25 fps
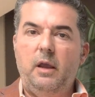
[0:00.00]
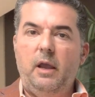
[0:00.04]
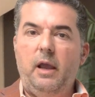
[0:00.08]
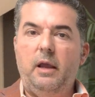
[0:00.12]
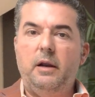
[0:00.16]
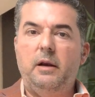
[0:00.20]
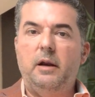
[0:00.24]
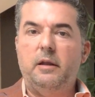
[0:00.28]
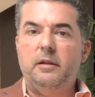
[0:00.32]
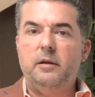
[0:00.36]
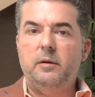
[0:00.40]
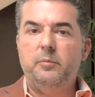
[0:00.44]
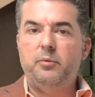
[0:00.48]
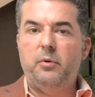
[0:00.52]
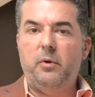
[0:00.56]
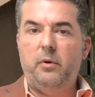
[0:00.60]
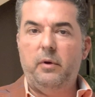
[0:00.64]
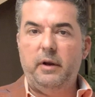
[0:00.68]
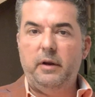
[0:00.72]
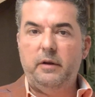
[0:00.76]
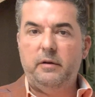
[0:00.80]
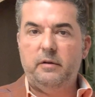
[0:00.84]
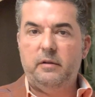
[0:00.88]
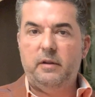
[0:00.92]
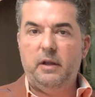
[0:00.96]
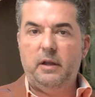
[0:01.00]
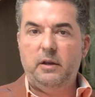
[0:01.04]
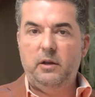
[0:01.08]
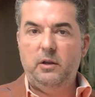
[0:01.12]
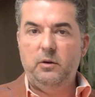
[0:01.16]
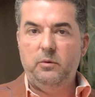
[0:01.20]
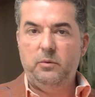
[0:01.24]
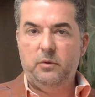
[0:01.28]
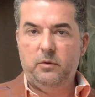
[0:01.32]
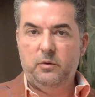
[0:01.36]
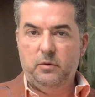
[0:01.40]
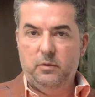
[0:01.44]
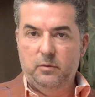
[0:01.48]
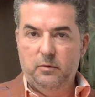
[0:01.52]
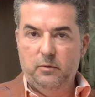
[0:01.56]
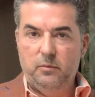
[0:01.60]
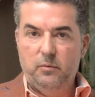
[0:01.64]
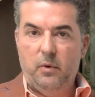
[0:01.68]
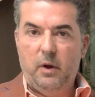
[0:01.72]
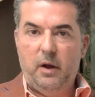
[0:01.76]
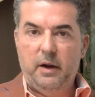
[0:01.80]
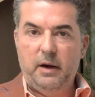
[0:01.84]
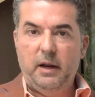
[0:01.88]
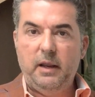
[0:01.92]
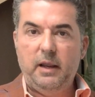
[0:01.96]
Another point that you
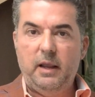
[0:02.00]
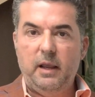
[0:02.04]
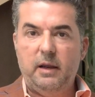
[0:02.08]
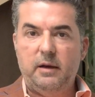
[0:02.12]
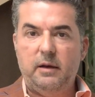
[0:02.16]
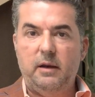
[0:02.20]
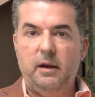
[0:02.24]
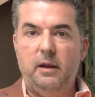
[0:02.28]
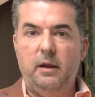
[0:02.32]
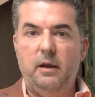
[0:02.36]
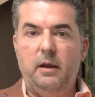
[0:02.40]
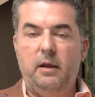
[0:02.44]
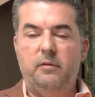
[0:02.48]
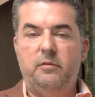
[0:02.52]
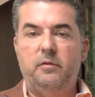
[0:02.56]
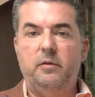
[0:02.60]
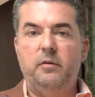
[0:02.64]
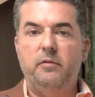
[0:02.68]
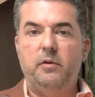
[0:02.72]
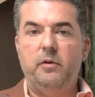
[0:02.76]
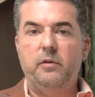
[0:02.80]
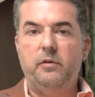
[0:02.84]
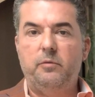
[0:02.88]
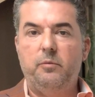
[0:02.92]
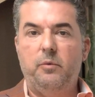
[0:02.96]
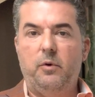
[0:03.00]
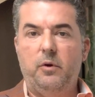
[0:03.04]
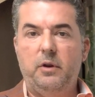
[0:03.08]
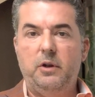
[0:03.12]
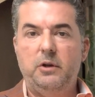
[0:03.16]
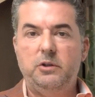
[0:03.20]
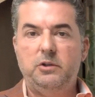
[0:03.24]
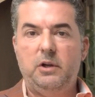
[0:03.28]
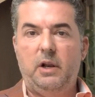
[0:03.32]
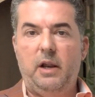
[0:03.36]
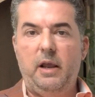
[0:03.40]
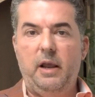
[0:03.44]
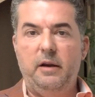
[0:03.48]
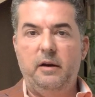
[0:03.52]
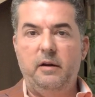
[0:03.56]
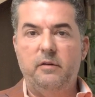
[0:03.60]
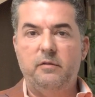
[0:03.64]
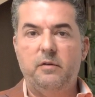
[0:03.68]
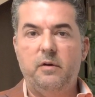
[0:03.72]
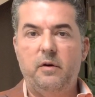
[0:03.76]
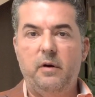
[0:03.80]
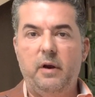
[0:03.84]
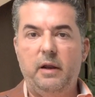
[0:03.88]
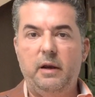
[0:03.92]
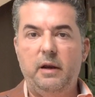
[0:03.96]
want to get a reverse mortgage line
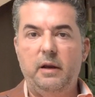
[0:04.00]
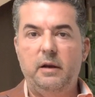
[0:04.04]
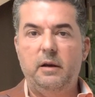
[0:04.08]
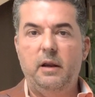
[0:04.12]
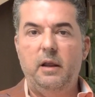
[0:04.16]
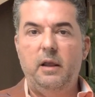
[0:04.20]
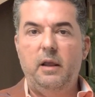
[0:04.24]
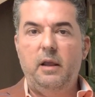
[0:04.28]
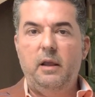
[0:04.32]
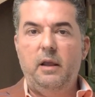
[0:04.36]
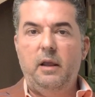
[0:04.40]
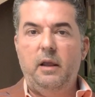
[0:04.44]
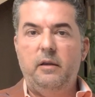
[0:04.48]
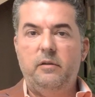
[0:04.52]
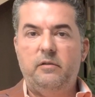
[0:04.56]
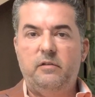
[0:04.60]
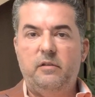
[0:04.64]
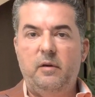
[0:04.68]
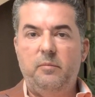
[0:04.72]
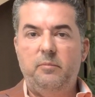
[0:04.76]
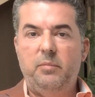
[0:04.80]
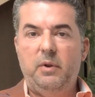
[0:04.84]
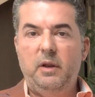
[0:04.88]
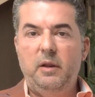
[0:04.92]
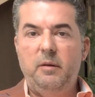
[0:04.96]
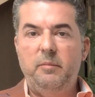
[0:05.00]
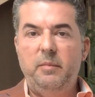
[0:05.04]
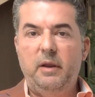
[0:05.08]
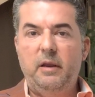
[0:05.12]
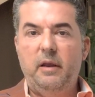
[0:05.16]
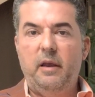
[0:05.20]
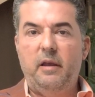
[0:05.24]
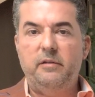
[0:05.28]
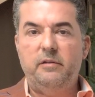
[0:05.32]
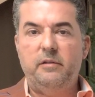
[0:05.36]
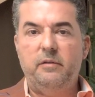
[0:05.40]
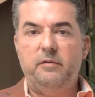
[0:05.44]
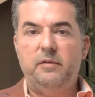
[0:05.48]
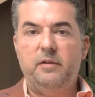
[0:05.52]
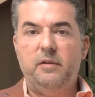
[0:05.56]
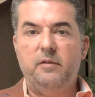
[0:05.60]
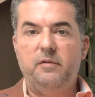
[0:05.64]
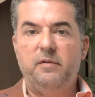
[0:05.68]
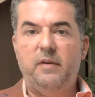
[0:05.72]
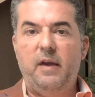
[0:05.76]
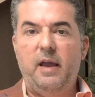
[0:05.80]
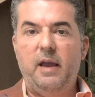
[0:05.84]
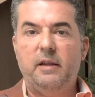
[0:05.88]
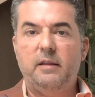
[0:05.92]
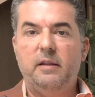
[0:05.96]
of credit is simply because of the
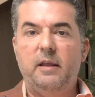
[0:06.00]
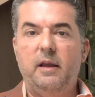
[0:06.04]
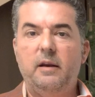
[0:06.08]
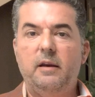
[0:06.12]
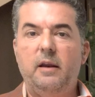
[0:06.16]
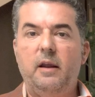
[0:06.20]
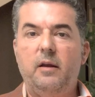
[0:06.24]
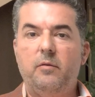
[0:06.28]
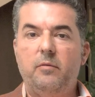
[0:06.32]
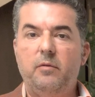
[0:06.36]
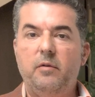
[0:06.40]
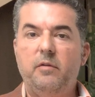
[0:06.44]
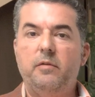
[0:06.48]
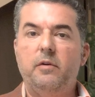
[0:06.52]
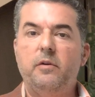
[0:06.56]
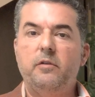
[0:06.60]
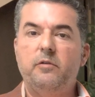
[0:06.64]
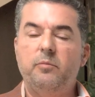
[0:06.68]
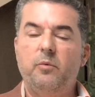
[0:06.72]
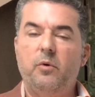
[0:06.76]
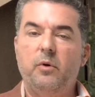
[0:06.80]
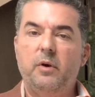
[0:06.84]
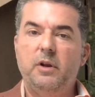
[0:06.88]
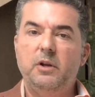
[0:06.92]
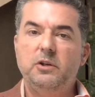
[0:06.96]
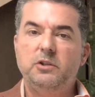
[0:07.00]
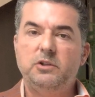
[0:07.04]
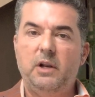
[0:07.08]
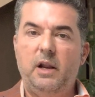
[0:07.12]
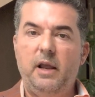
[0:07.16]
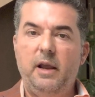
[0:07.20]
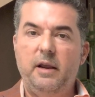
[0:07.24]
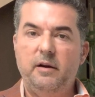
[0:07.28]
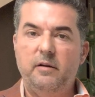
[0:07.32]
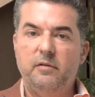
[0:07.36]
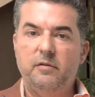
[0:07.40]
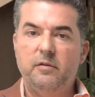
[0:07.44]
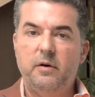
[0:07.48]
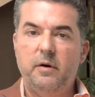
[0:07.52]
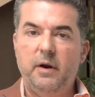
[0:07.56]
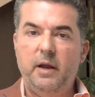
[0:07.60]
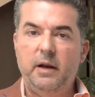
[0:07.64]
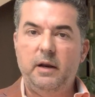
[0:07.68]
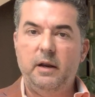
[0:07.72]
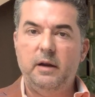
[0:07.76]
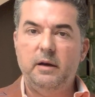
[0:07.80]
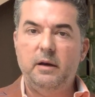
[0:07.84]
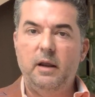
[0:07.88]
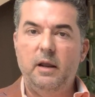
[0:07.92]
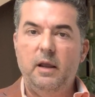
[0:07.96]
fact that a reverse mortgage line of
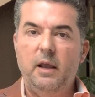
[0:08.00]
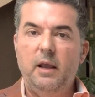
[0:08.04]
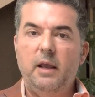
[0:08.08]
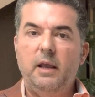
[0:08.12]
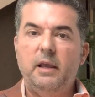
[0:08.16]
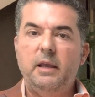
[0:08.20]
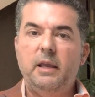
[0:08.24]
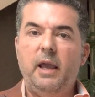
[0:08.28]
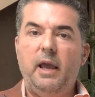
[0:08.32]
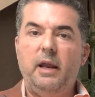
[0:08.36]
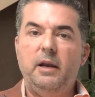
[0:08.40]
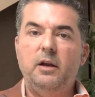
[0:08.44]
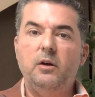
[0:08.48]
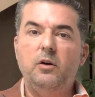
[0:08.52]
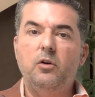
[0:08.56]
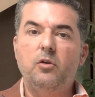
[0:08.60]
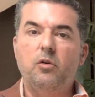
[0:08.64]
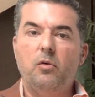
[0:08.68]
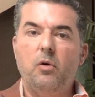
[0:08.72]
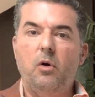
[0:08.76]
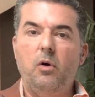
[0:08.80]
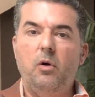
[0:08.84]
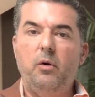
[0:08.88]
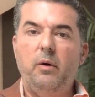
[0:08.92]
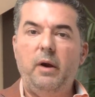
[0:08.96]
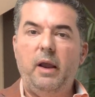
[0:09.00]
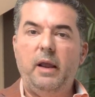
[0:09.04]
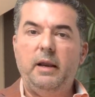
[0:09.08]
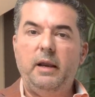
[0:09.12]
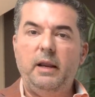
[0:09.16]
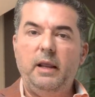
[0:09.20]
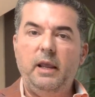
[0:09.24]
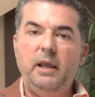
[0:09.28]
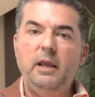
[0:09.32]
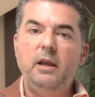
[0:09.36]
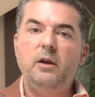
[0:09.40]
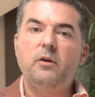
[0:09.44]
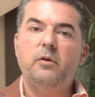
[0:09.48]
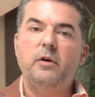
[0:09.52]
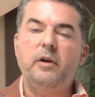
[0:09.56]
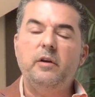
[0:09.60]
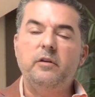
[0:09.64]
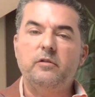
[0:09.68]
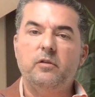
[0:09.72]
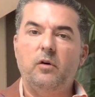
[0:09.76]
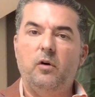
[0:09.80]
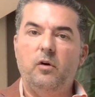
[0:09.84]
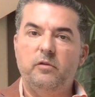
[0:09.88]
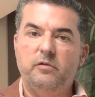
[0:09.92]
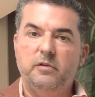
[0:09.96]
credit can grow and
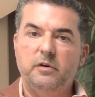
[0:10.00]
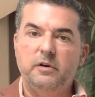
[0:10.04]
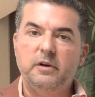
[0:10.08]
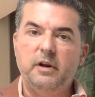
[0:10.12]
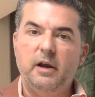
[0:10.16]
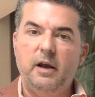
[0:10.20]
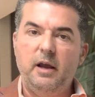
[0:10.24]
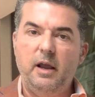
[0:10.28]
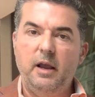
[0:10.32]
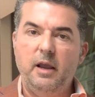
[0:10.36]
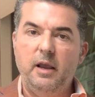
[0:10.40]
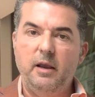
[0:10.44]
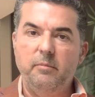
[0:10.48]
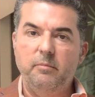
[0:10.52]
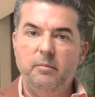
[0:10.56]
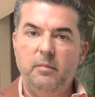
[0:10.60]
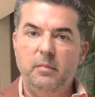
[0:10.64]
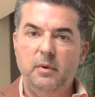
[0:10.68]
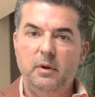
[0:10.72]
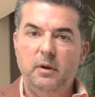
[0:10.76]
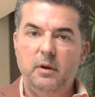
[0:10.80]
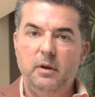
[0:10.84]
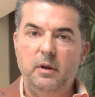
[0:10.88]
increase over time